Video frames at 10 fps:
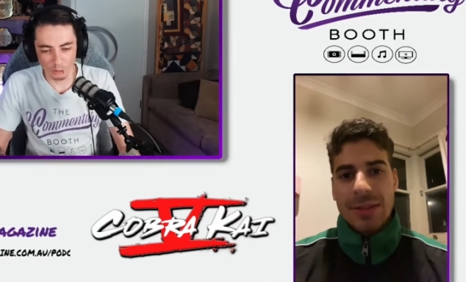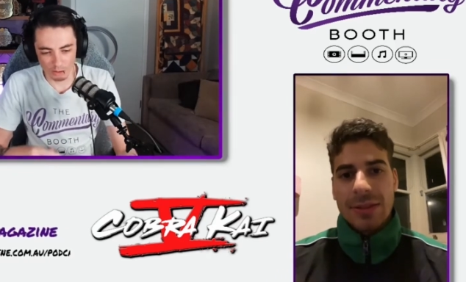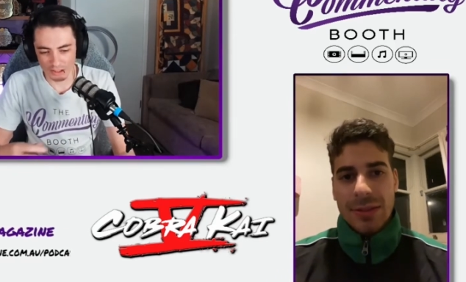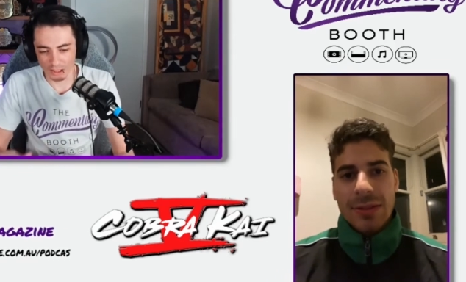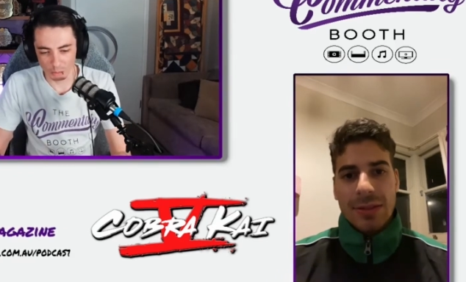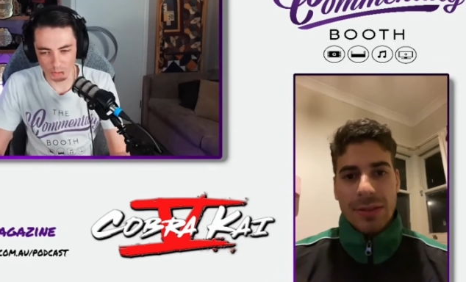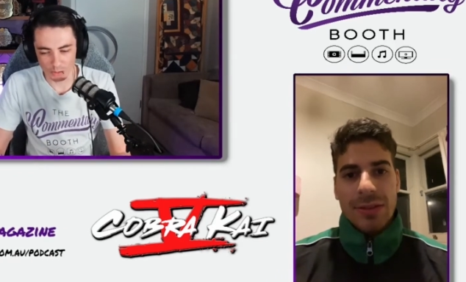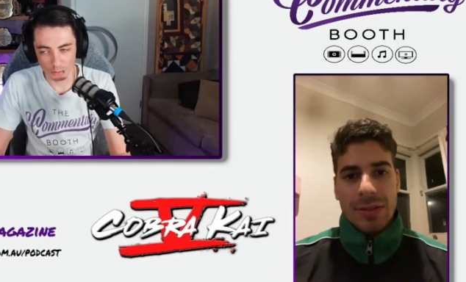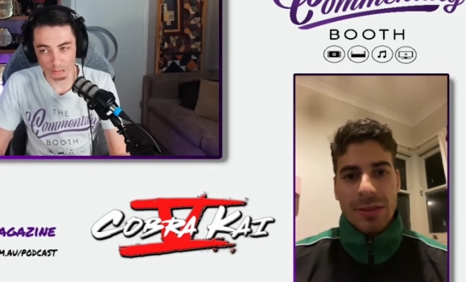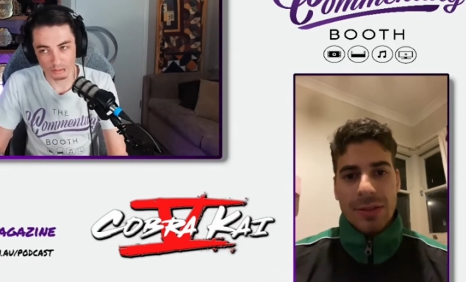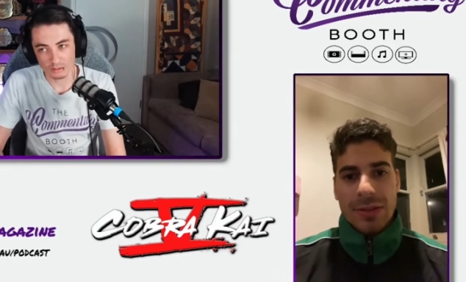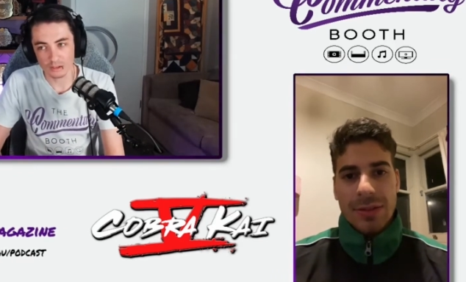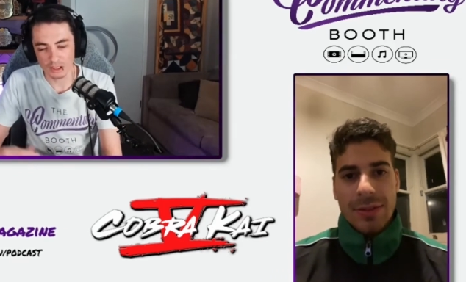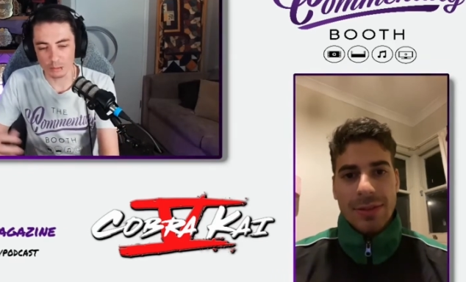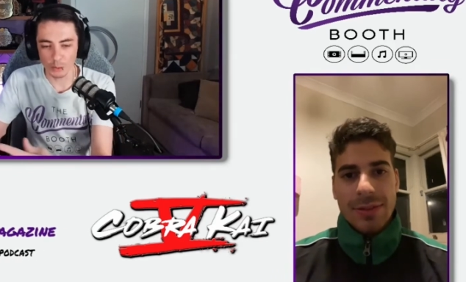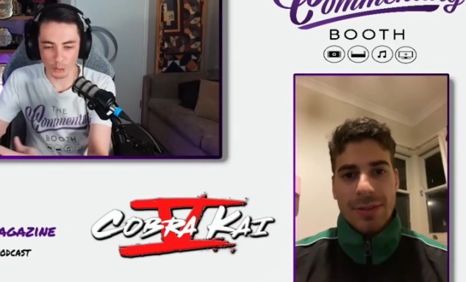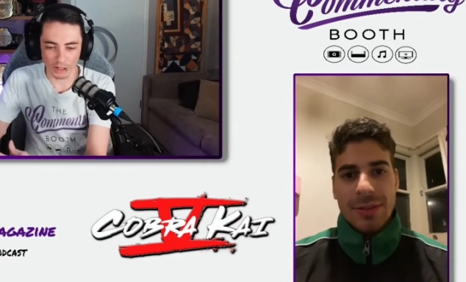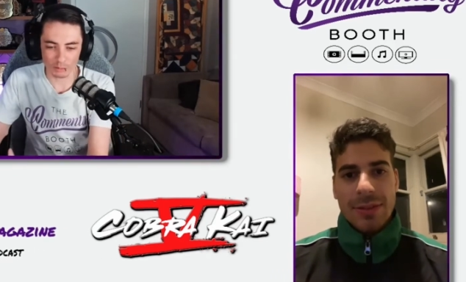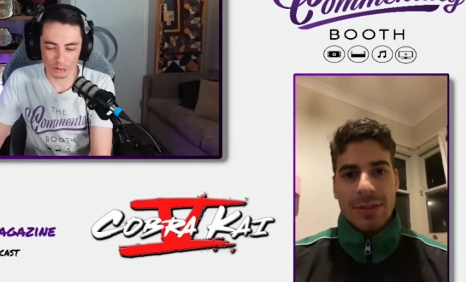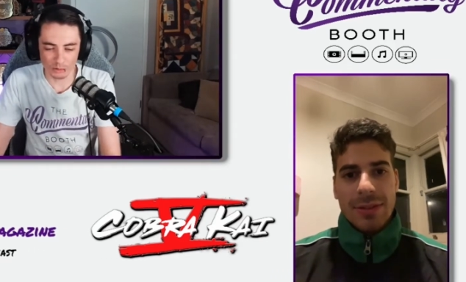Speaker 1: those elements sort of did build
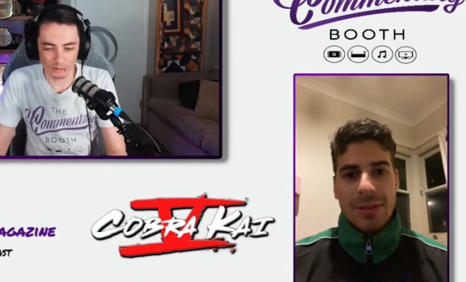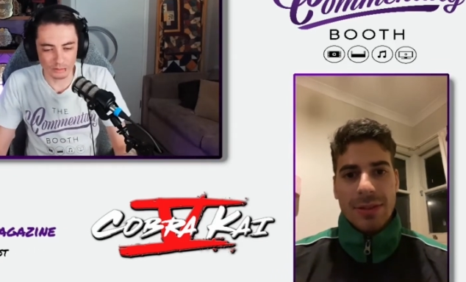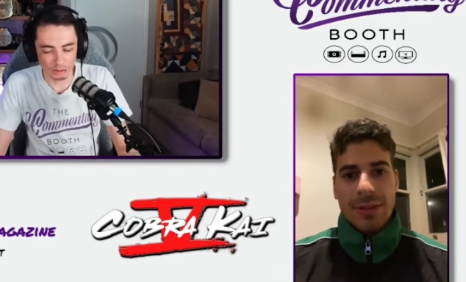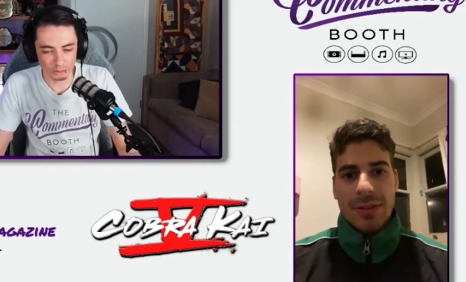up to the, the